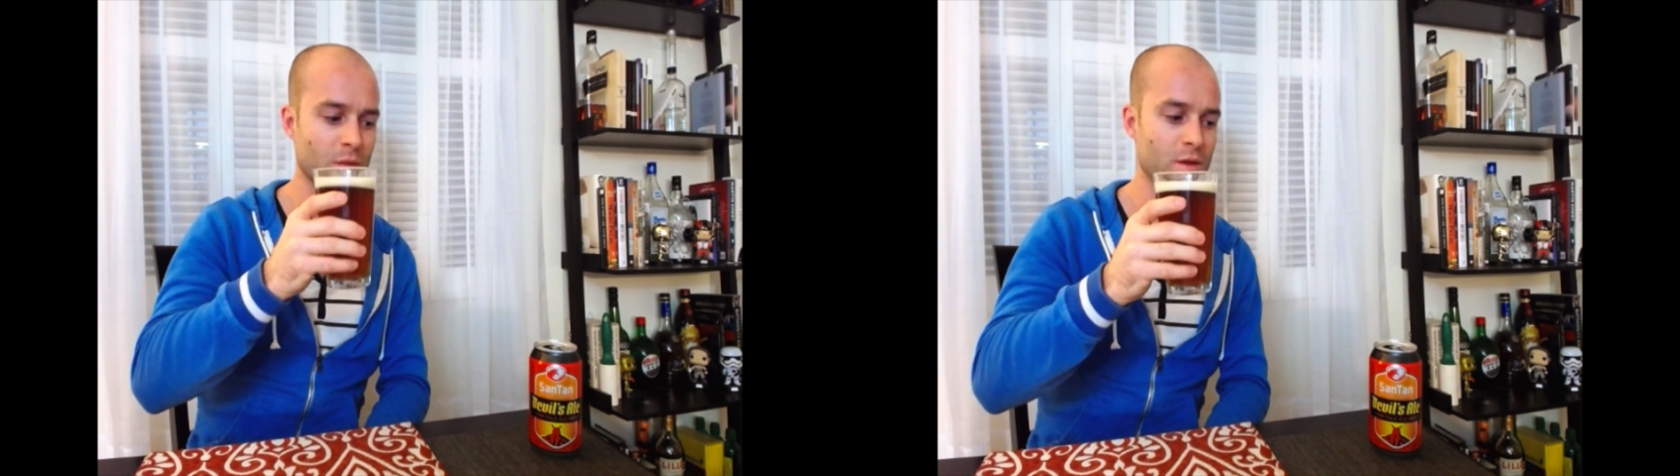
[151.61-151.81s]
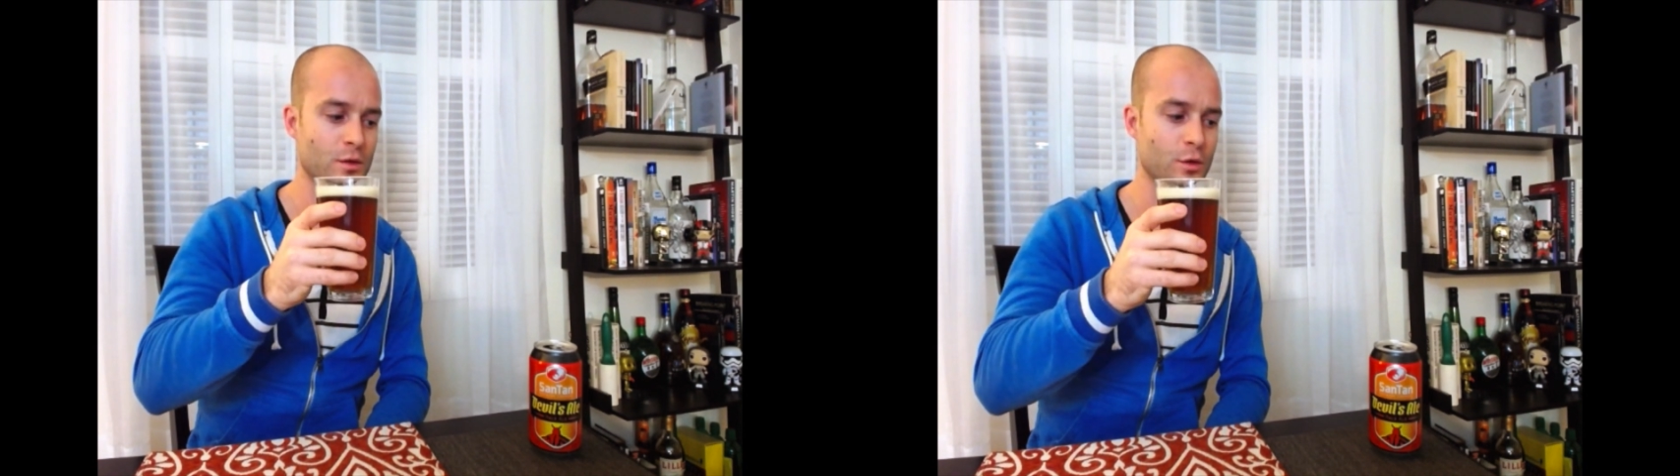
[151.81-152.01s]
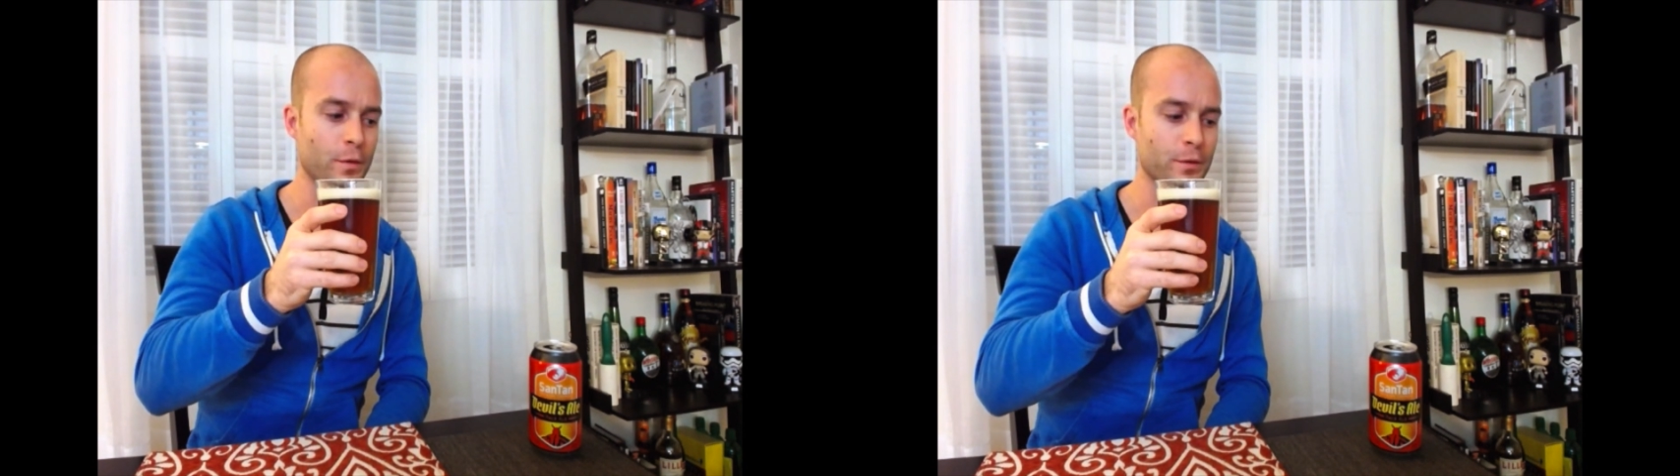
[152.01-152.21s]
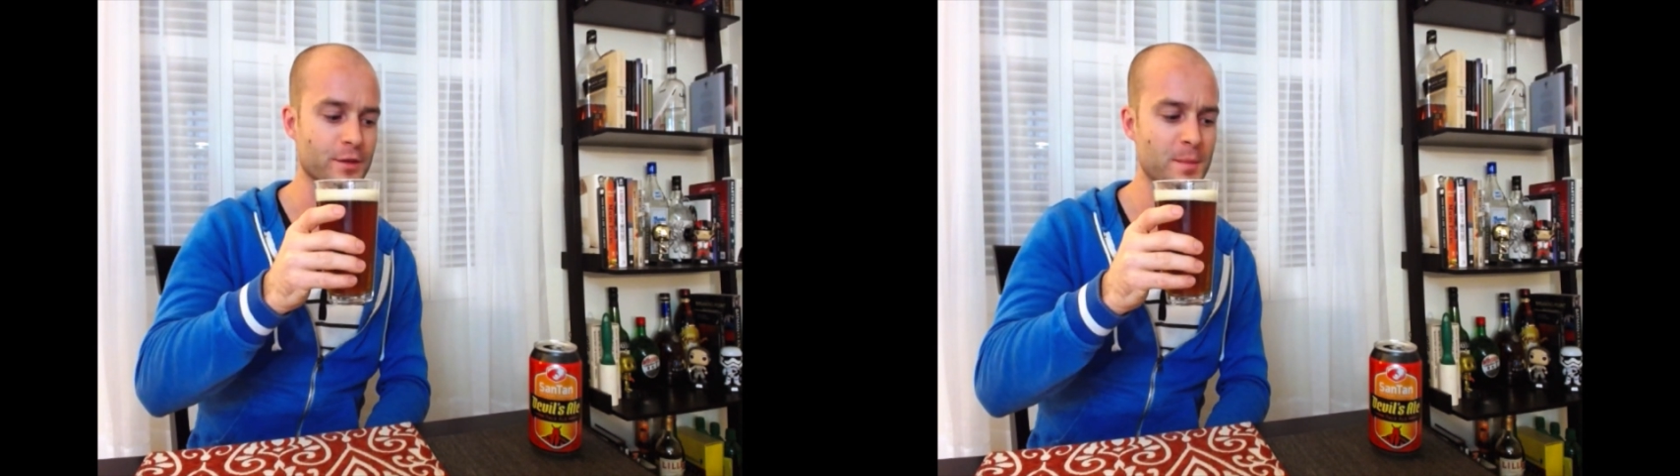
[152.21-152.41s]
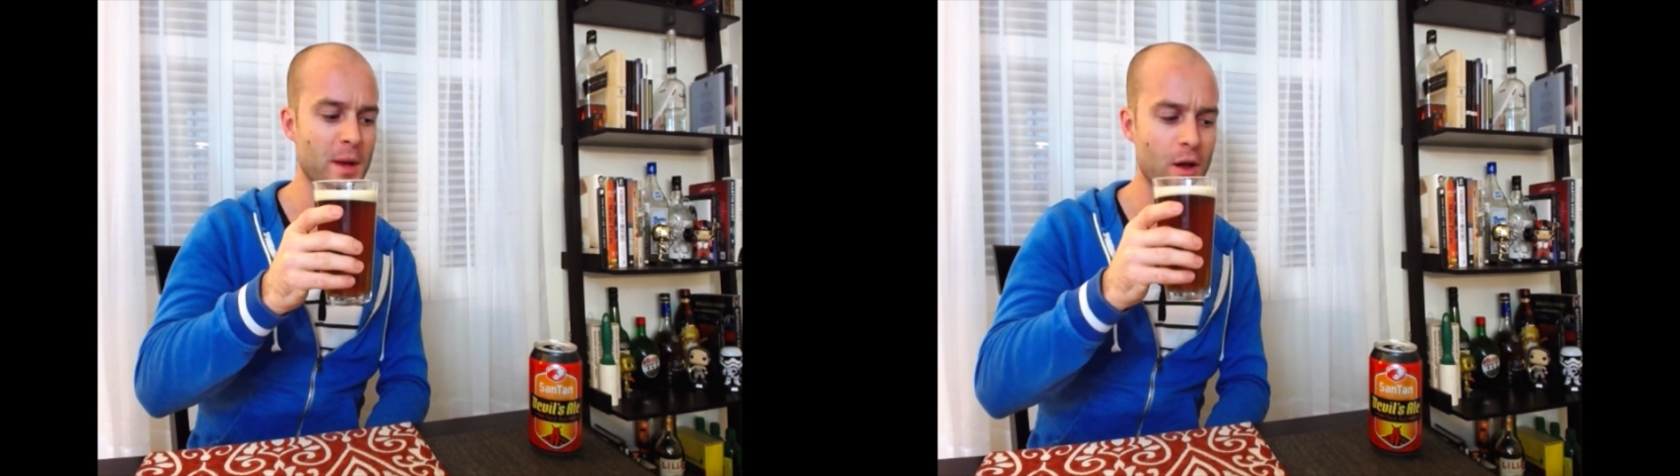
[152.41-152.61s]
So for
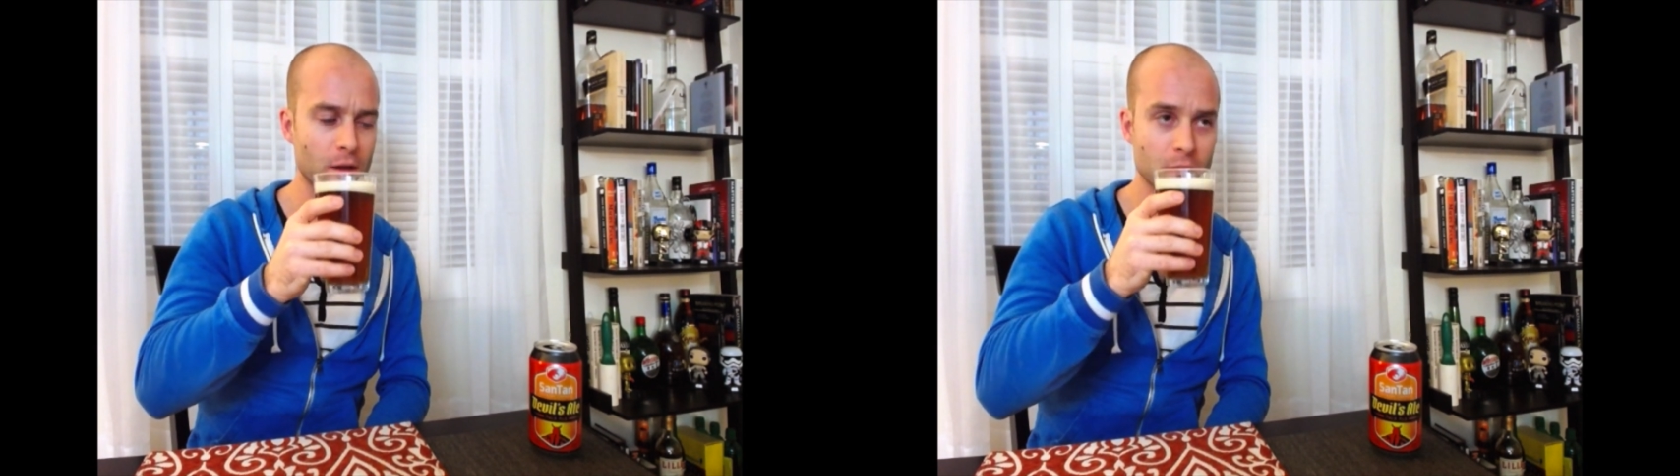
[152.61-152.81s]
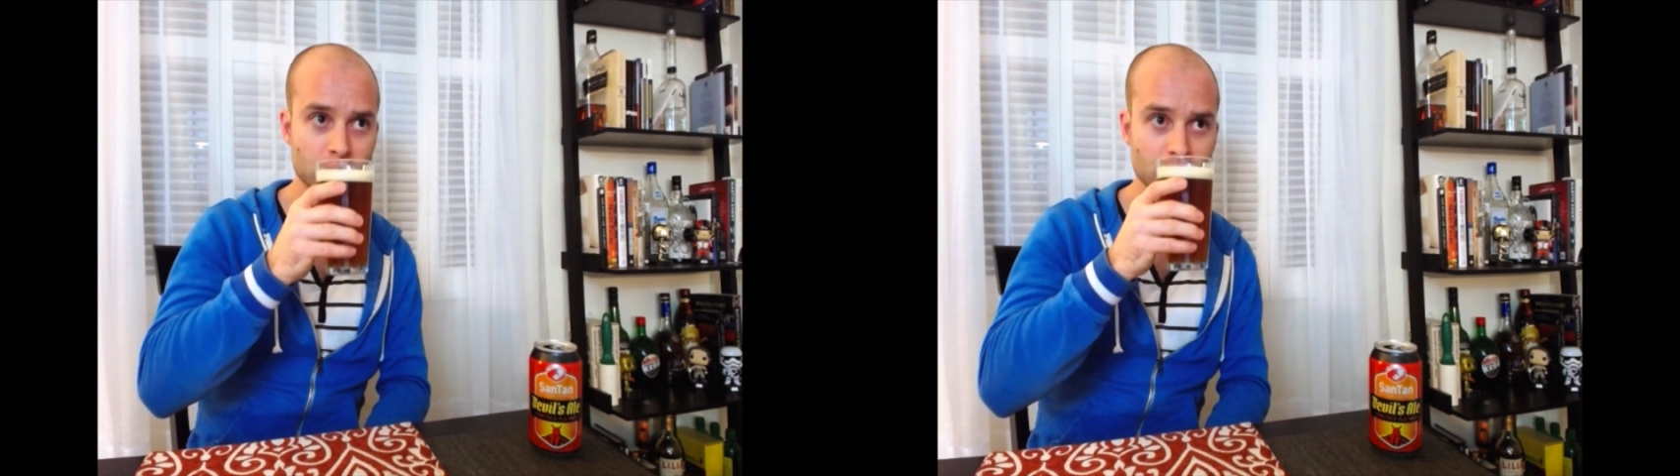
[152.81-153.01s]
smell,